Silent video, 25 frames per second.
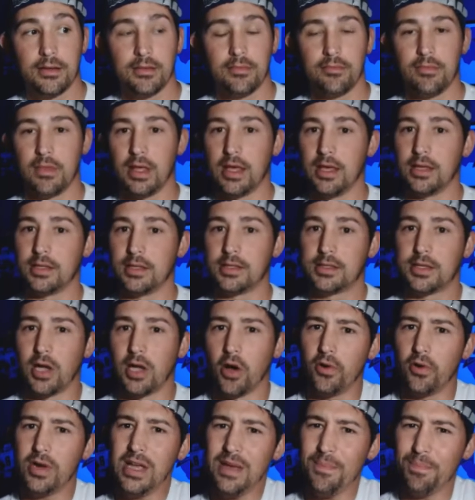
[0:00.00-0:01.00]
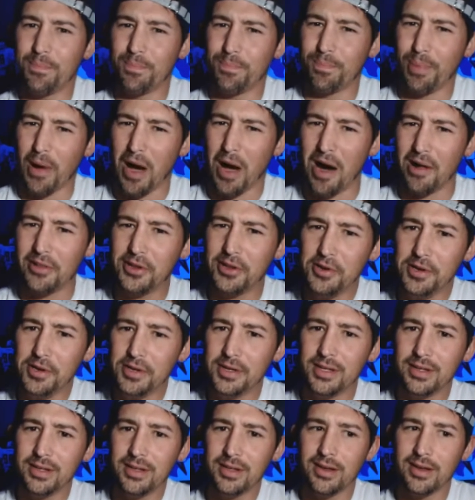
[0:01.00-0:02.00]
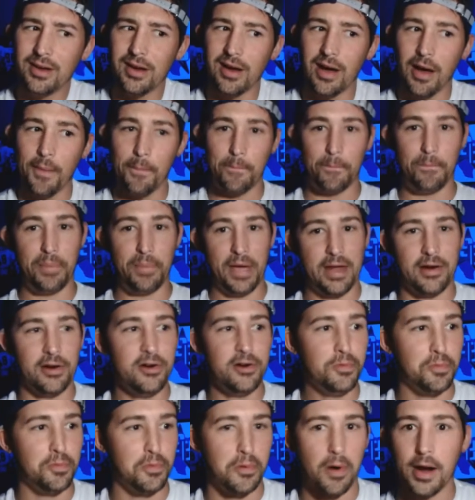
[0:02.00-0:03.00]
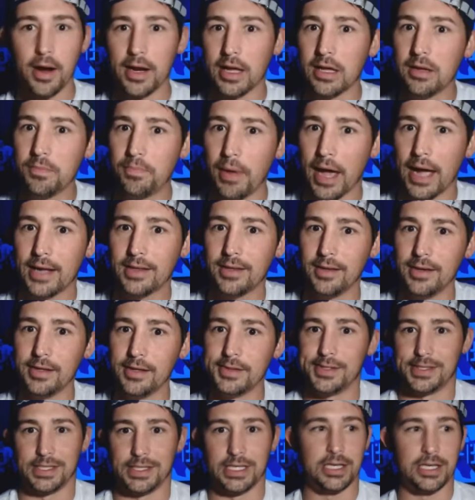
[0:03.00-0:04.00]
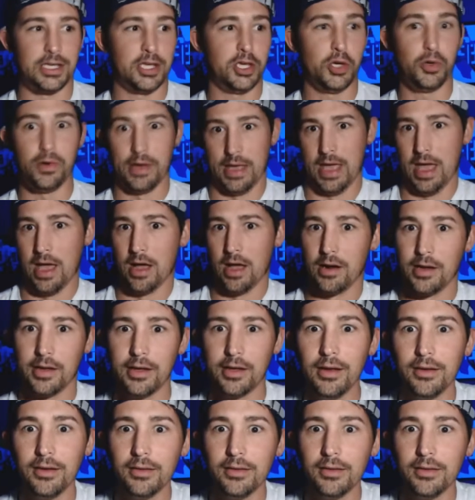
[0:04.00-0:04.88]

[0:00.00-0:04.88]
Is Tony Pollard a better running back than Ezekiel Elliott?